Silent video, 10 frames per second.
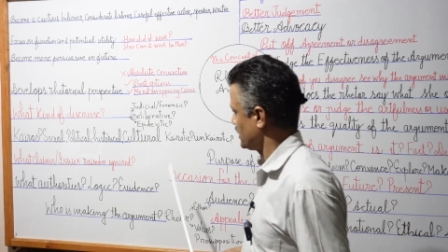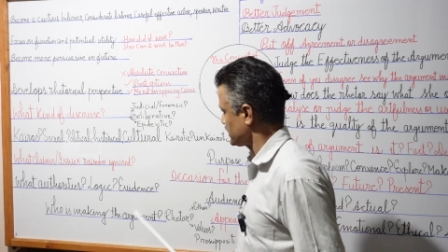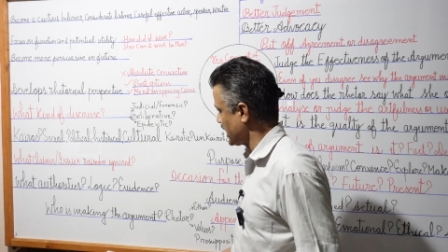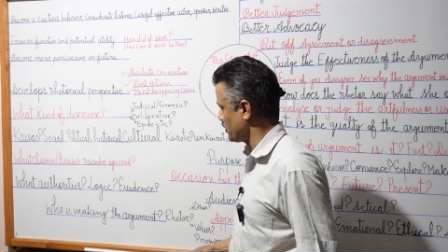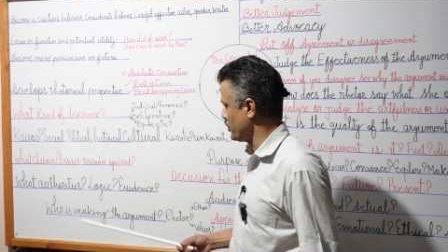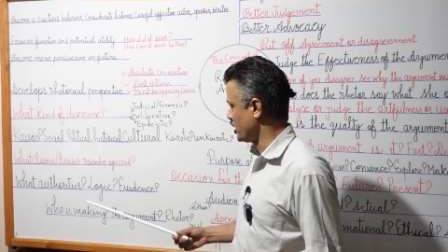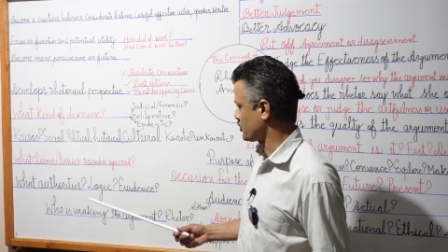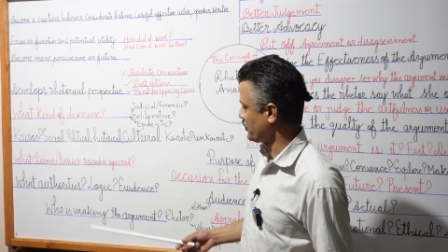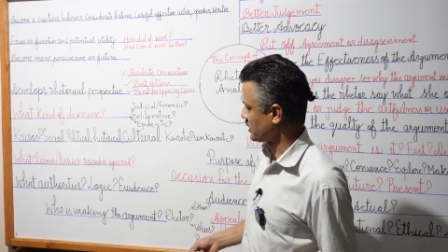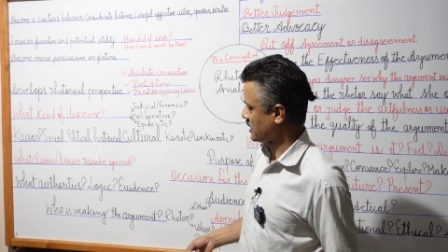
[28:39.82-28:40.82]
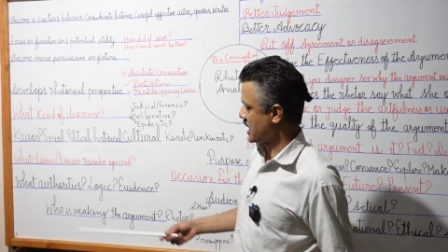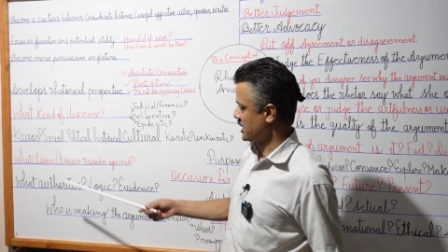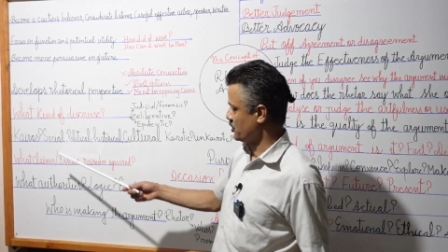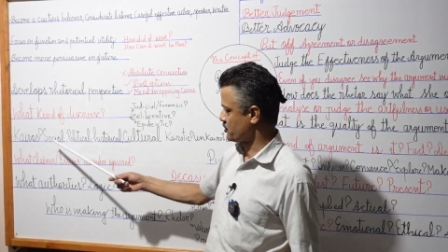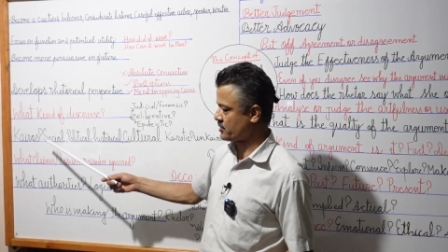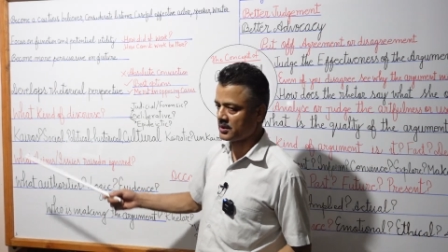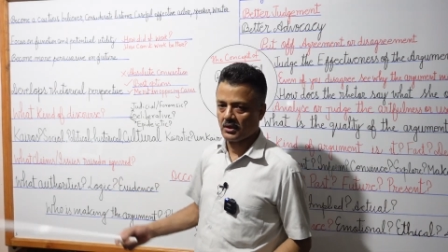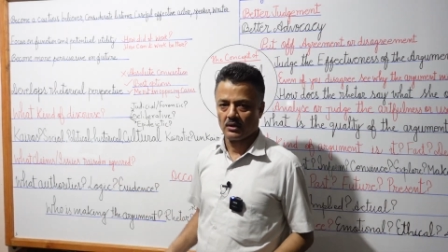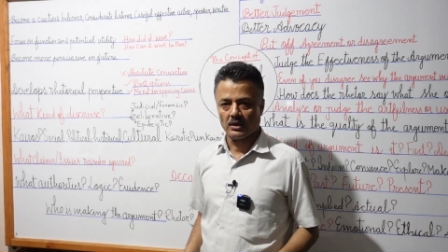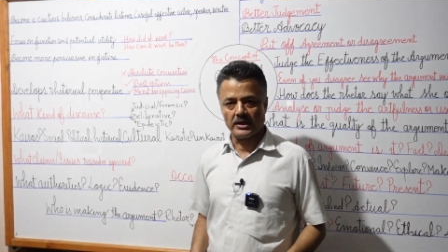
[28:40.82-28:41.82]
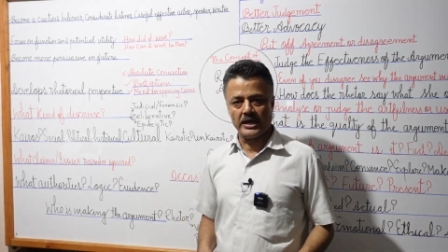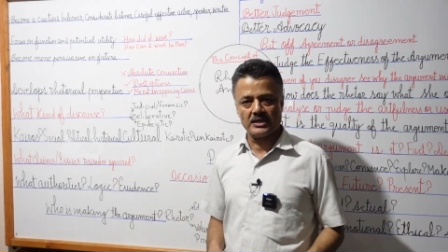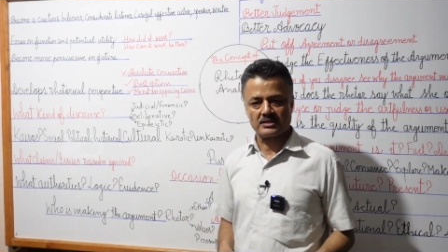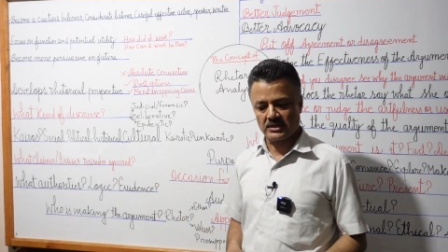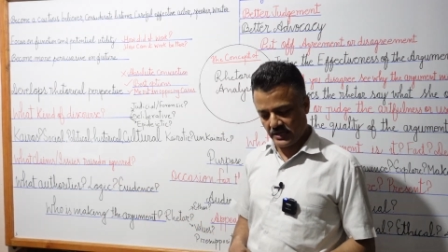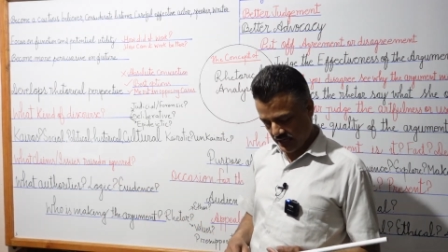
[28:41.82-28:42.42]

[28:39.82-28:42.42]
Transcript: Then we look for kairos. Is